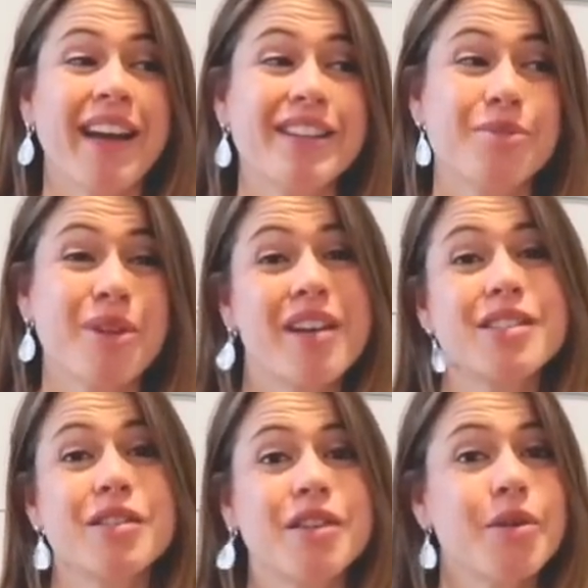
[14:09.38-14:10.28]
And to be
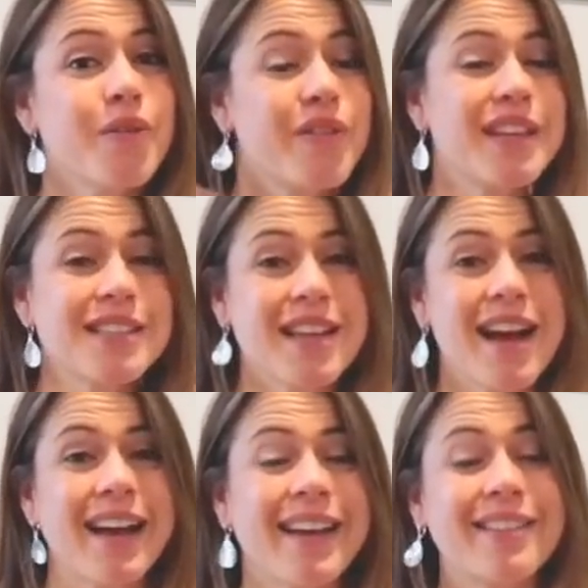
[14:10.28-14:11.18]
honest with you, this
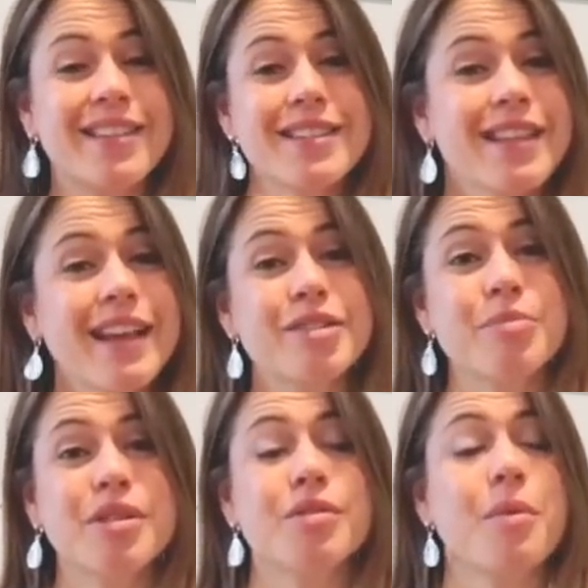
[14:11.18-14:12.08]
guy, he doesn't like to
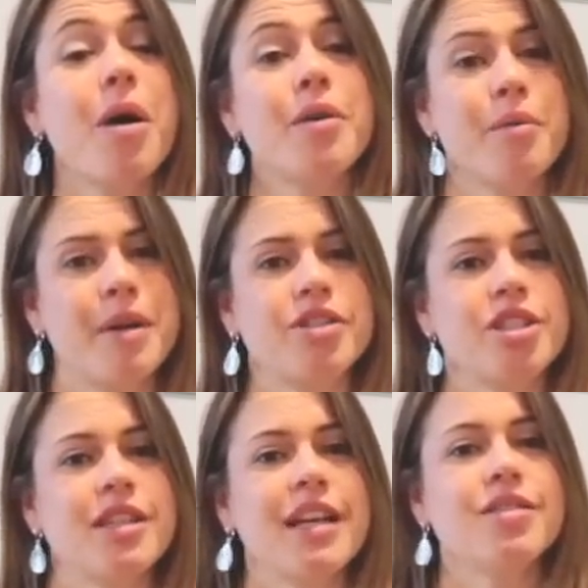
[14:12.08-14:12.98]
be swaddled much.
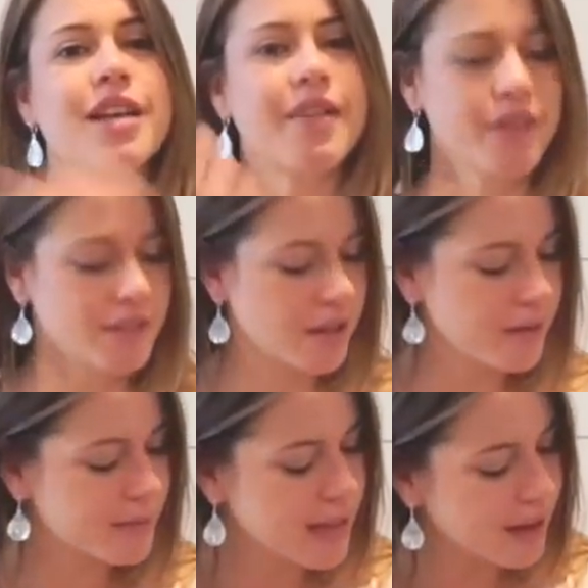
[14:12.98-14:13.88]
He likes to have his
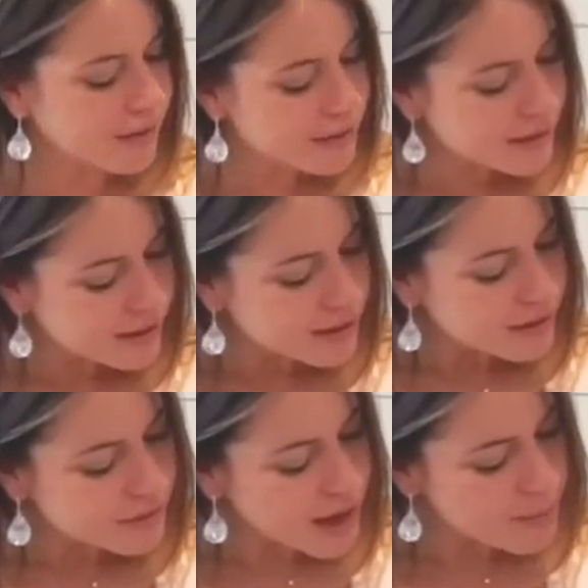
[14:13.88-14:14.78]
arms out.
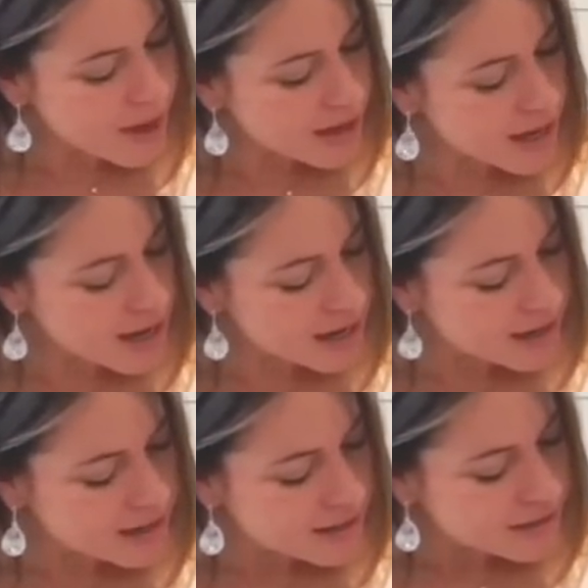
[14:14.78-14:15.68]
Right, buddy?
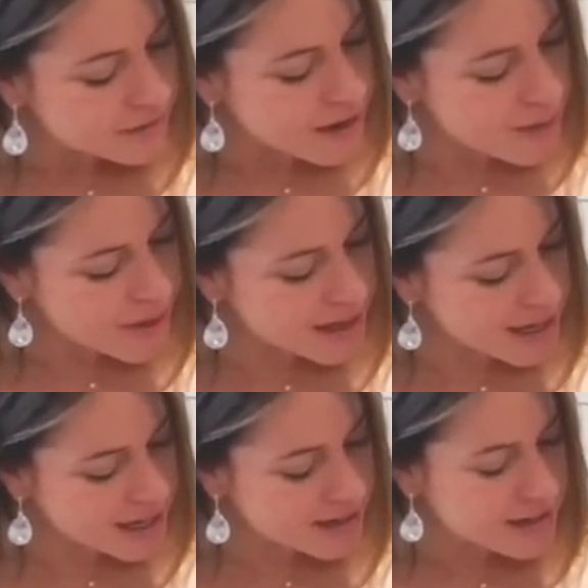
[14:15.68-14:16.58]
Right,
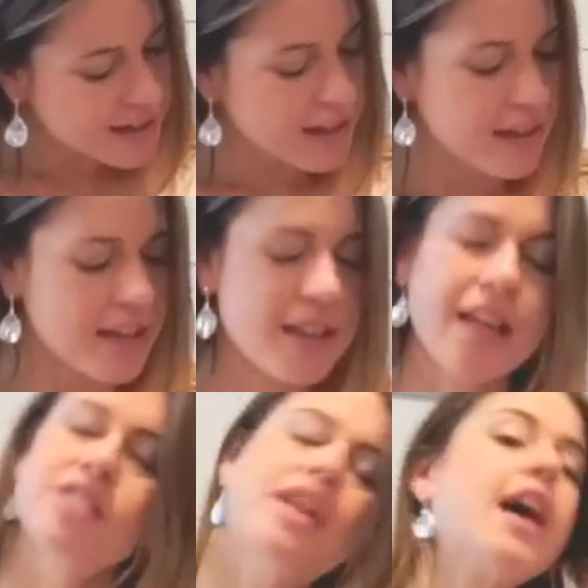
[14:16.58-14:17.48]
buddy? He
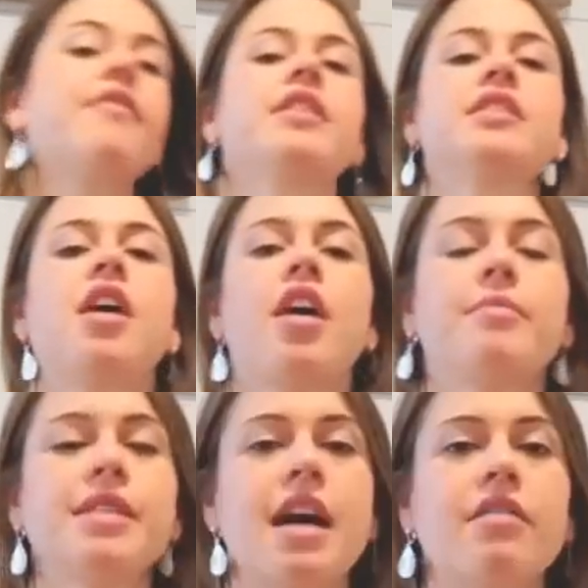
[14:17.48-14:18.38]
likes to have his
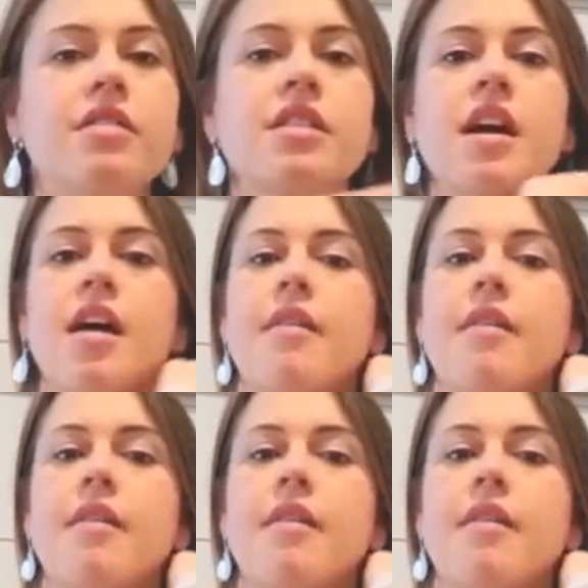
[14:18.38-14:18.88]
arms out.